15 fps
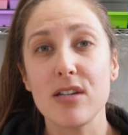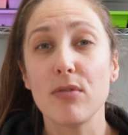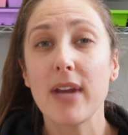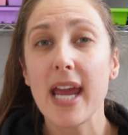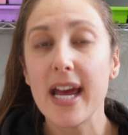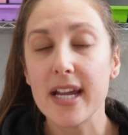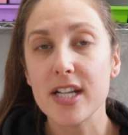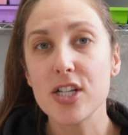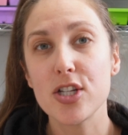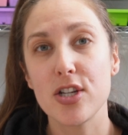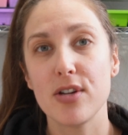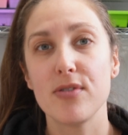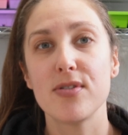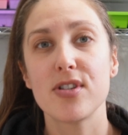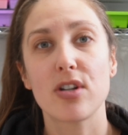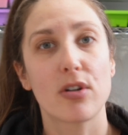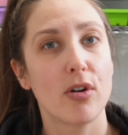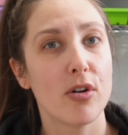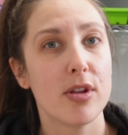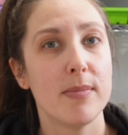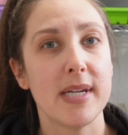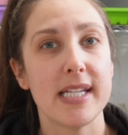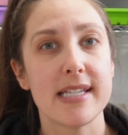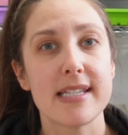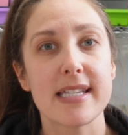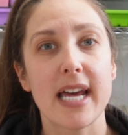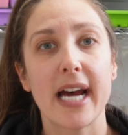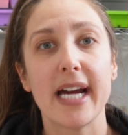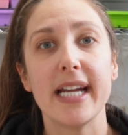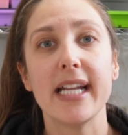you can choose to grow them
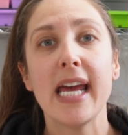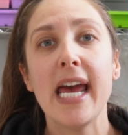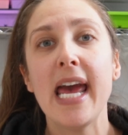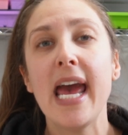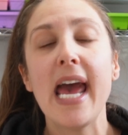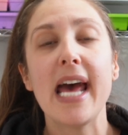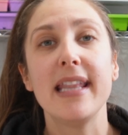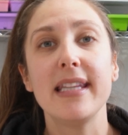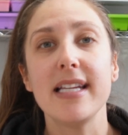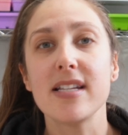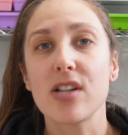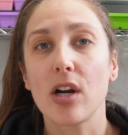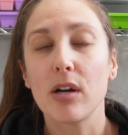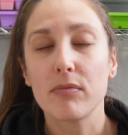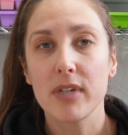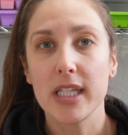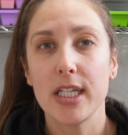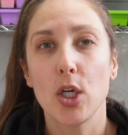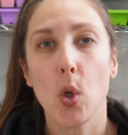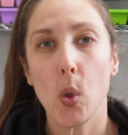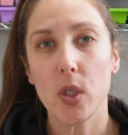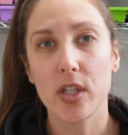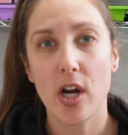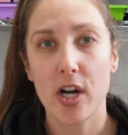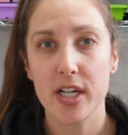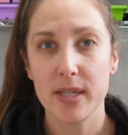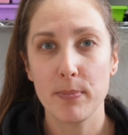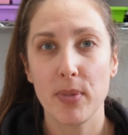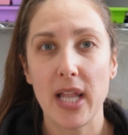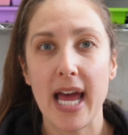inside. And these are a really cold
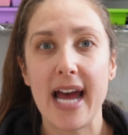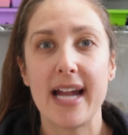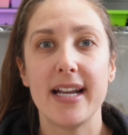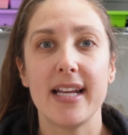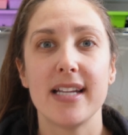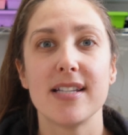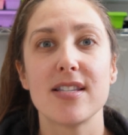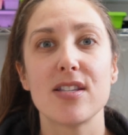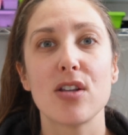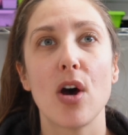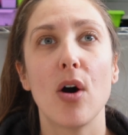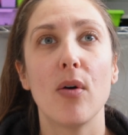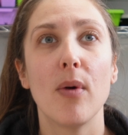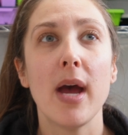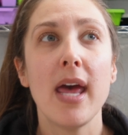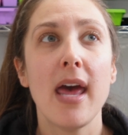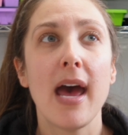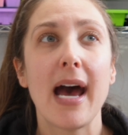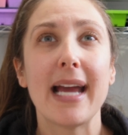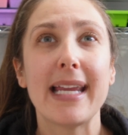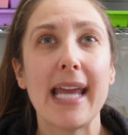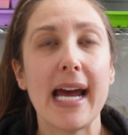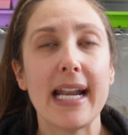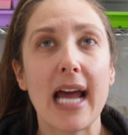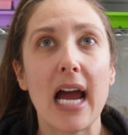hardy plant. And so again,